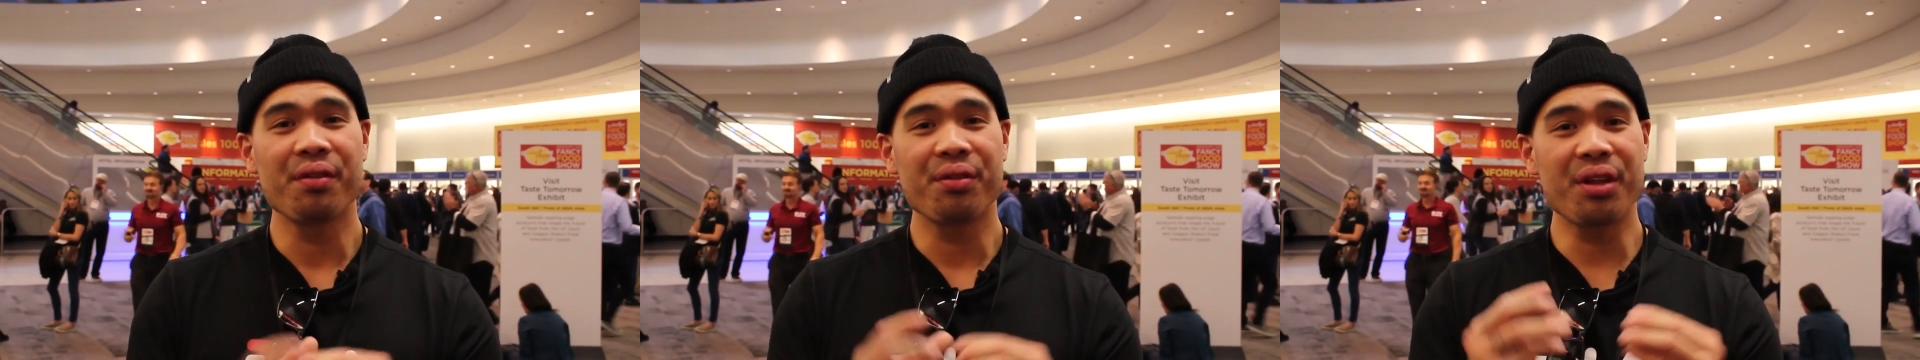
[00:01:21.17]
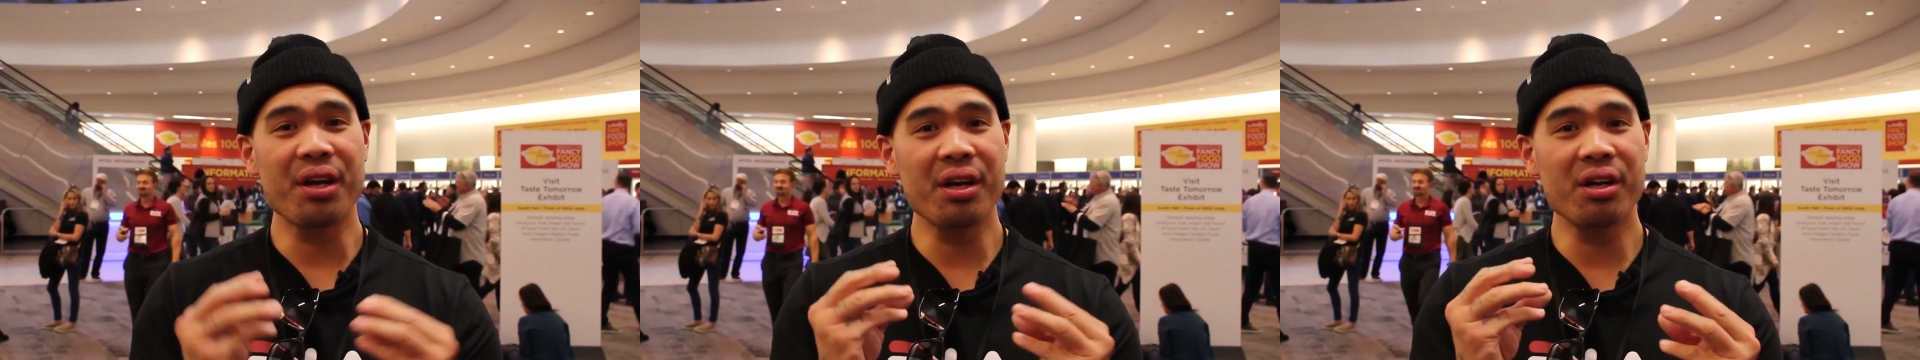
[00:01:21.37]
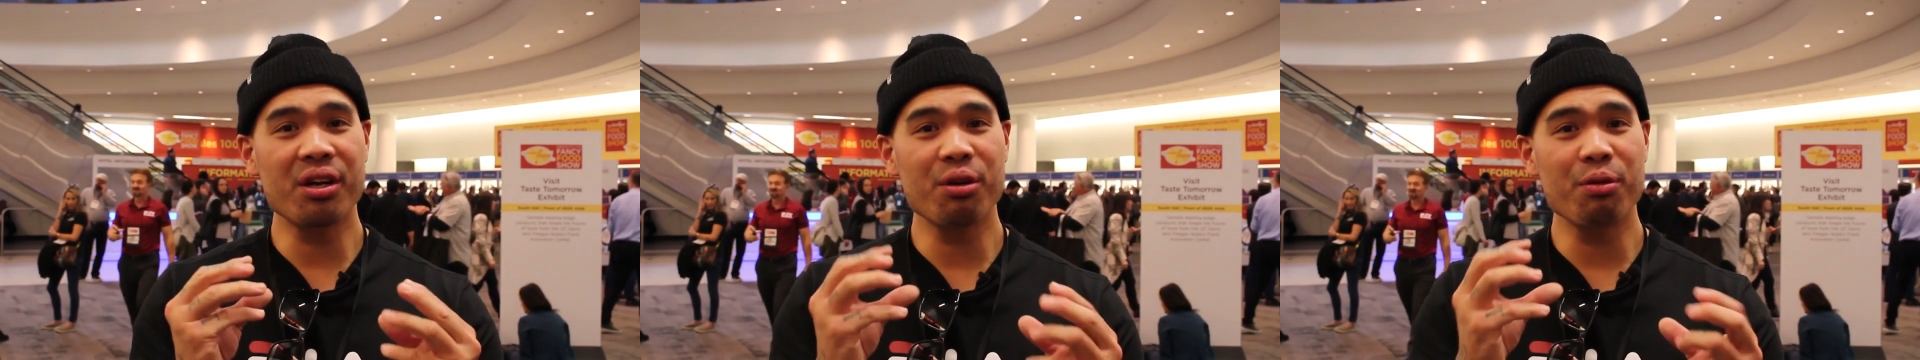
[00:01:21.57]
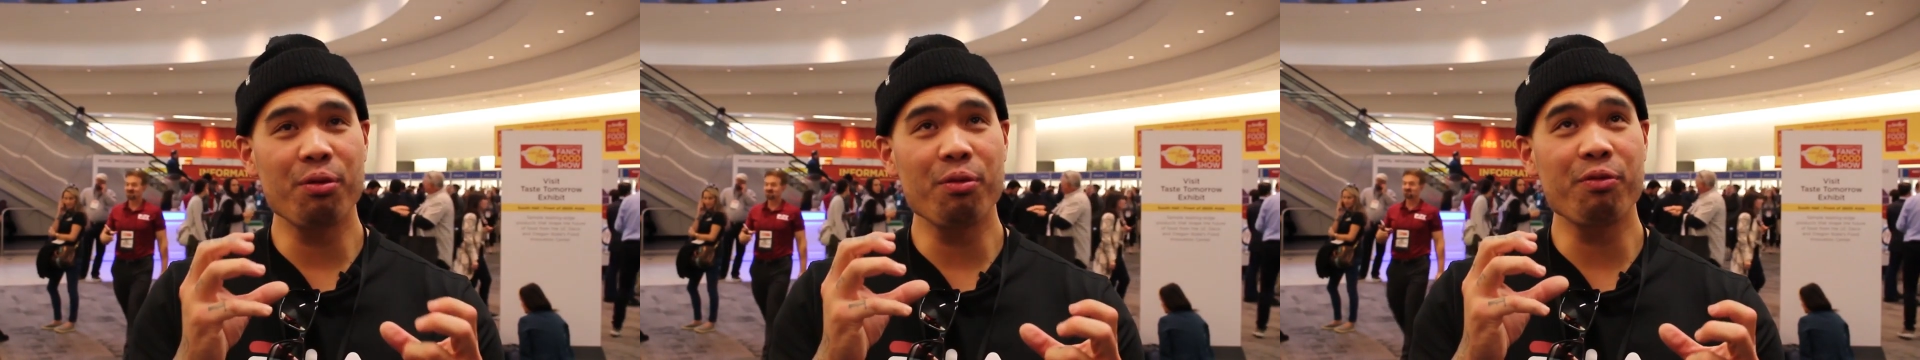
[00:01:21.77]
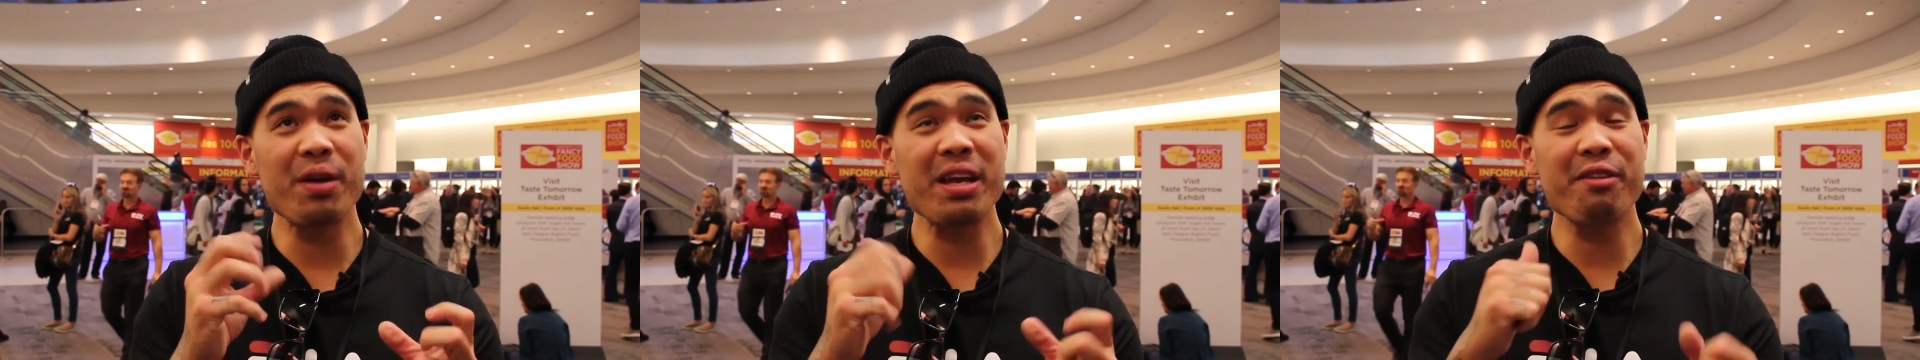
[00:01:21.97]
they're
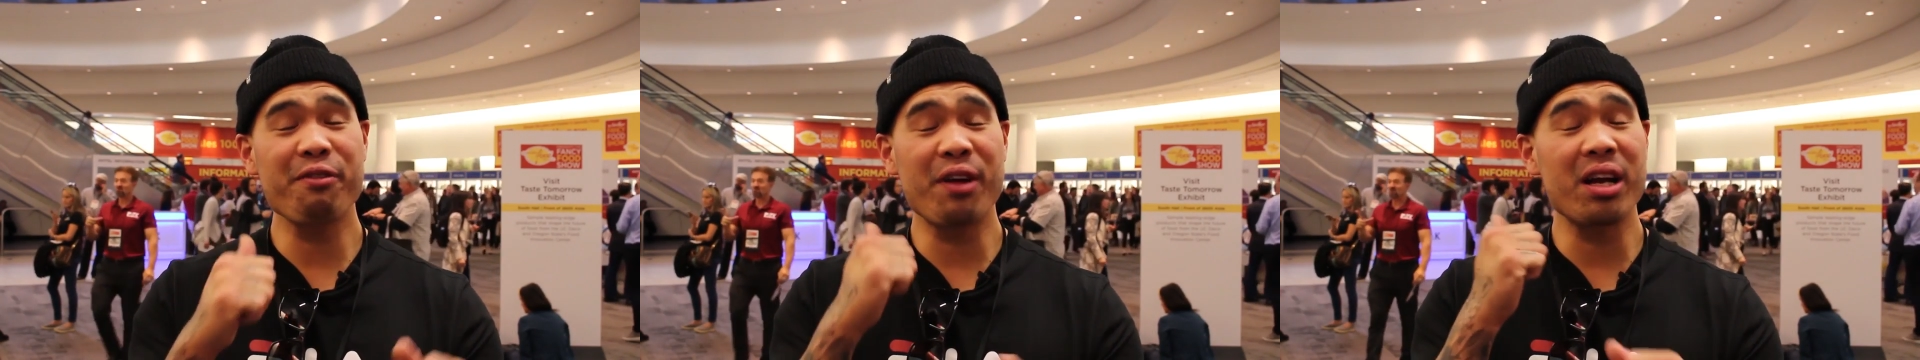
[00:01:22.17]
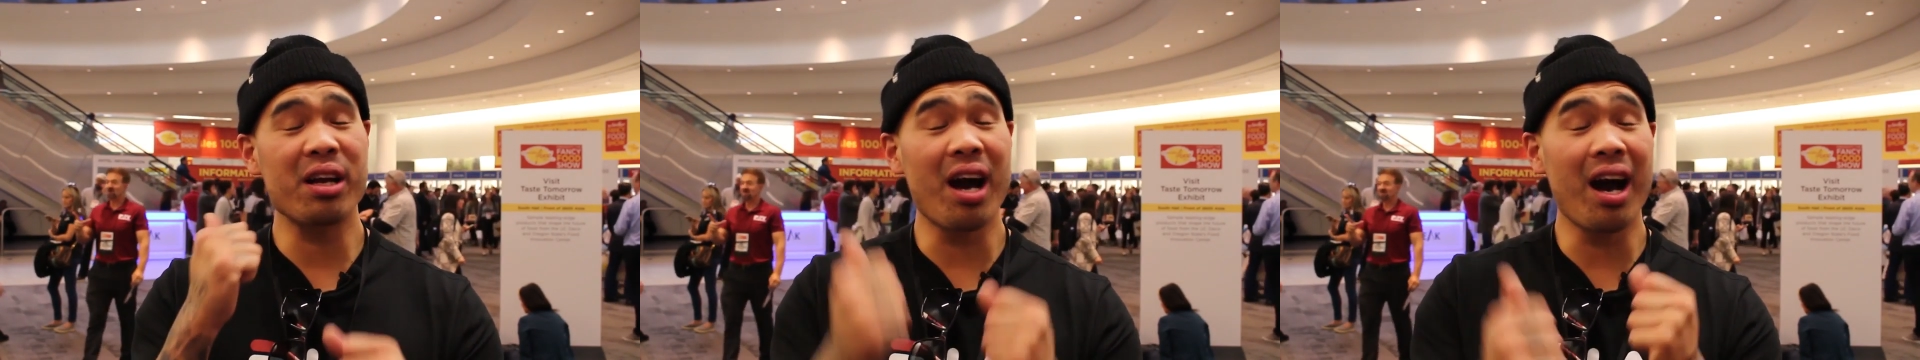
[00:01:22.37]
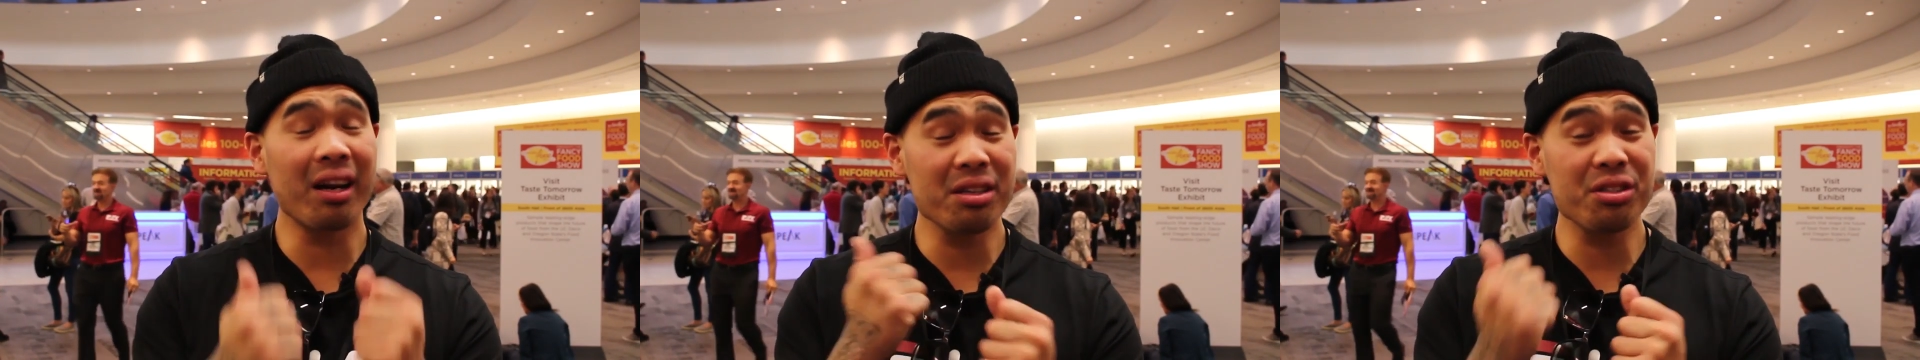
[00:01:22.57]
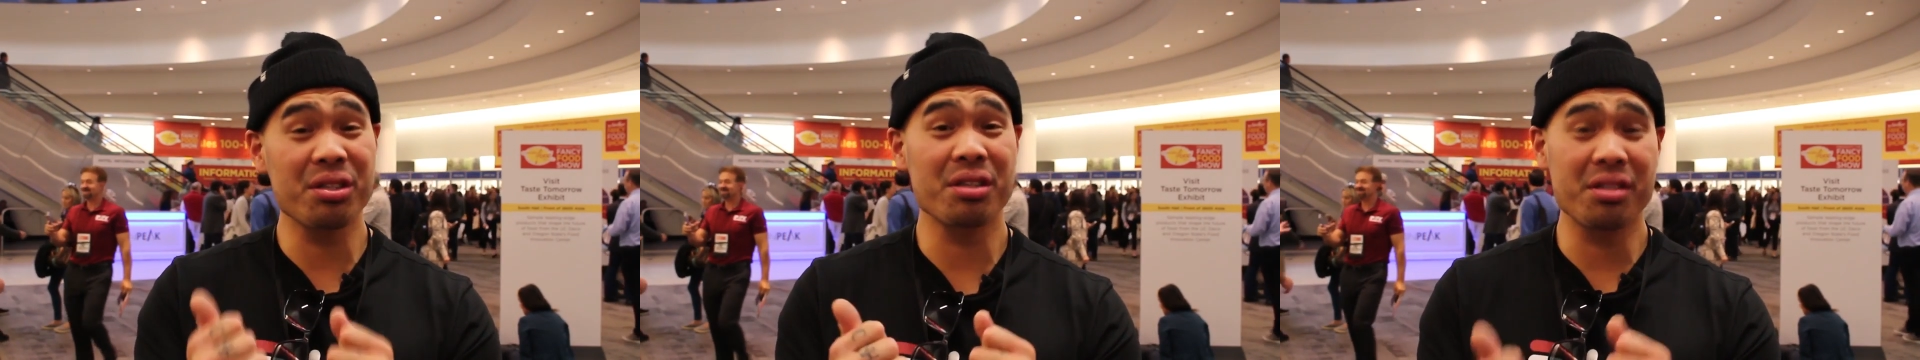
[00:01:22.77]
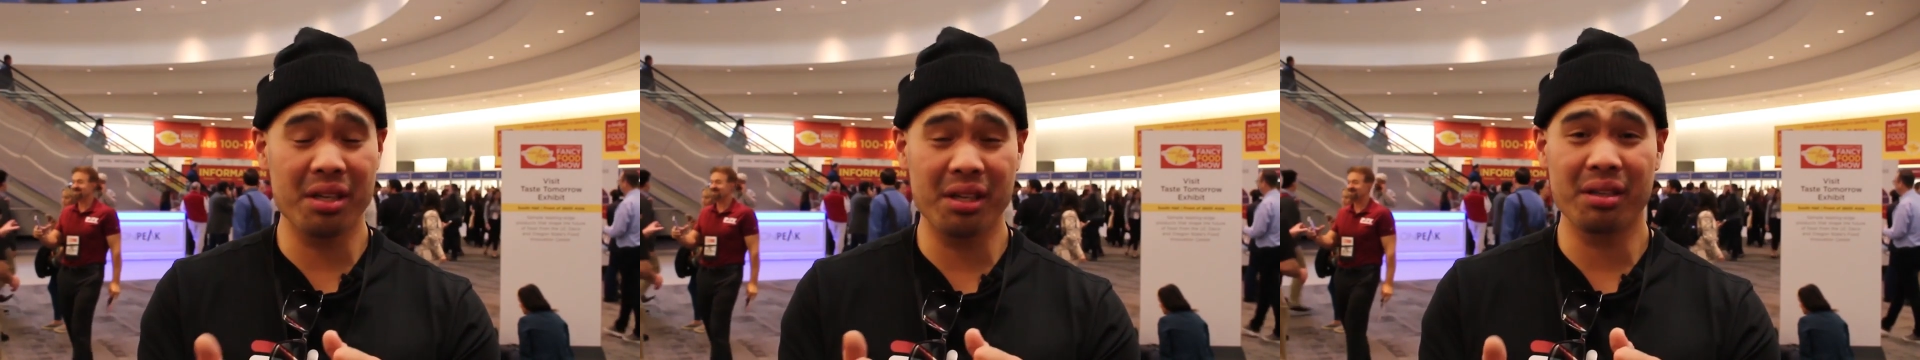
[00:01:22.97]
being very
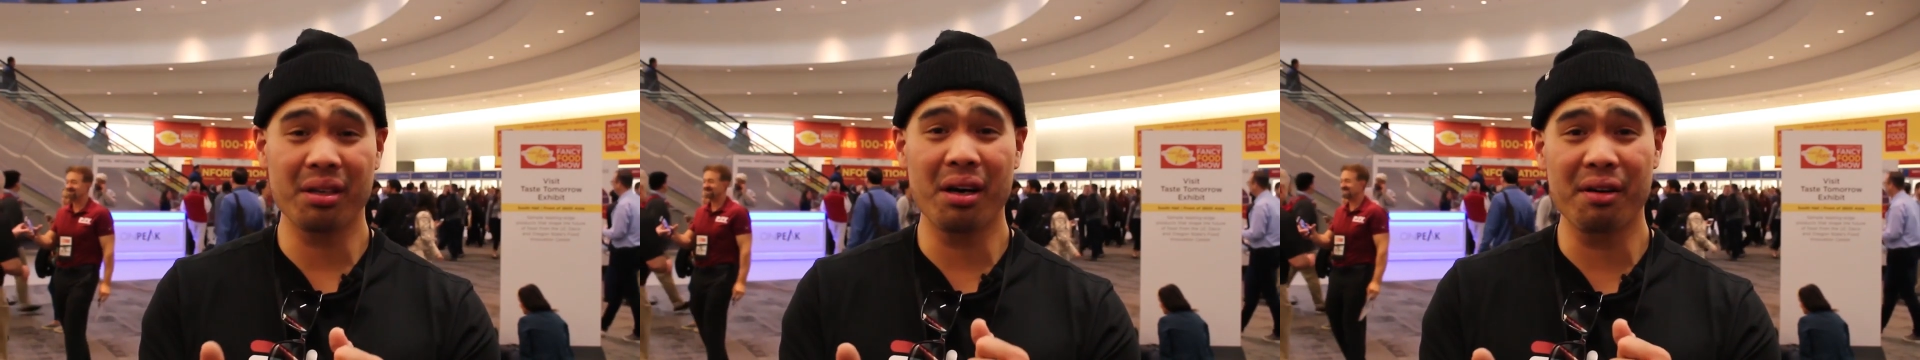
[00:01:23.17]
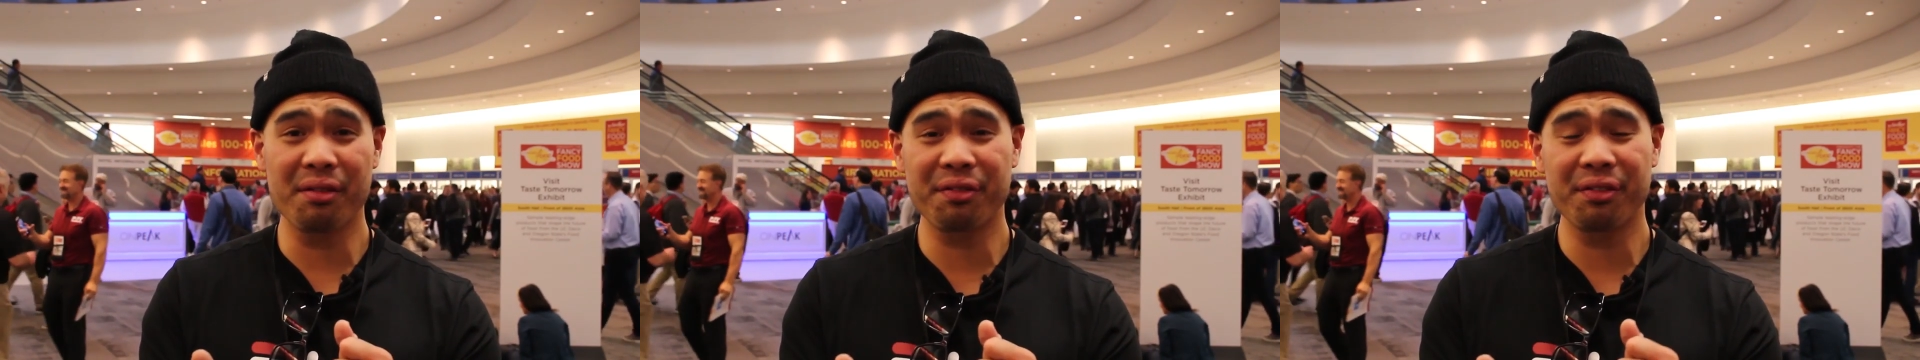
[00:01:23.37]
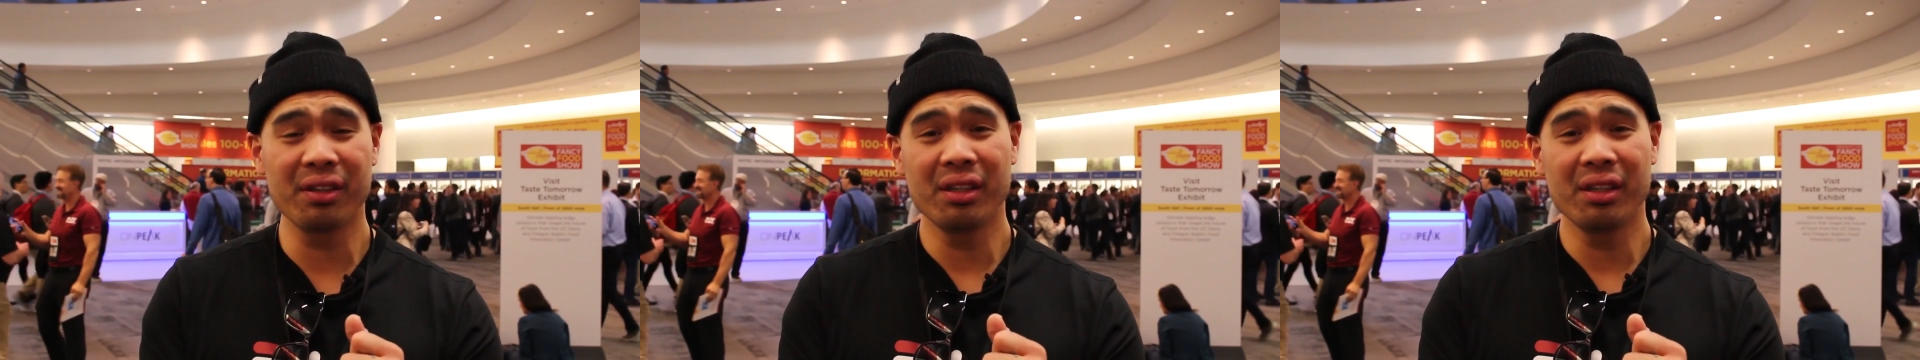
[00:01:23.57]
cognizant of